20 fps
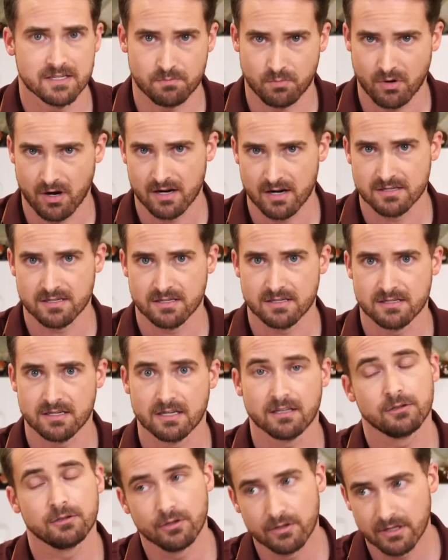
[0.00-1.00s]
prizes,
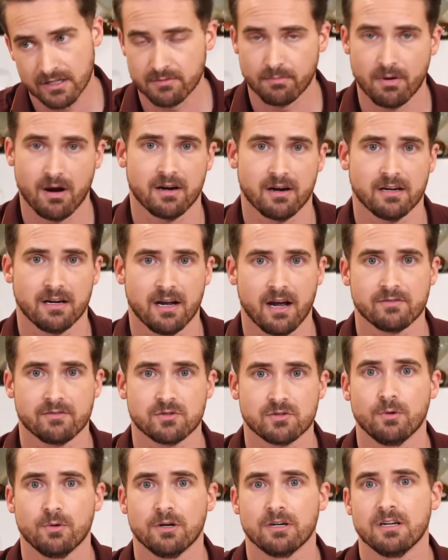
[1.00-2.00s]
including the pocket knives,
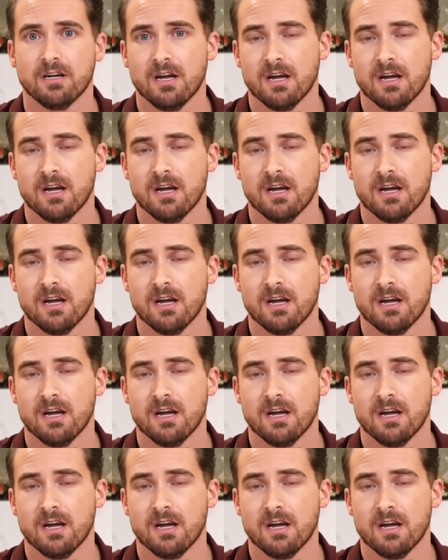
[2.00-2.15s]
would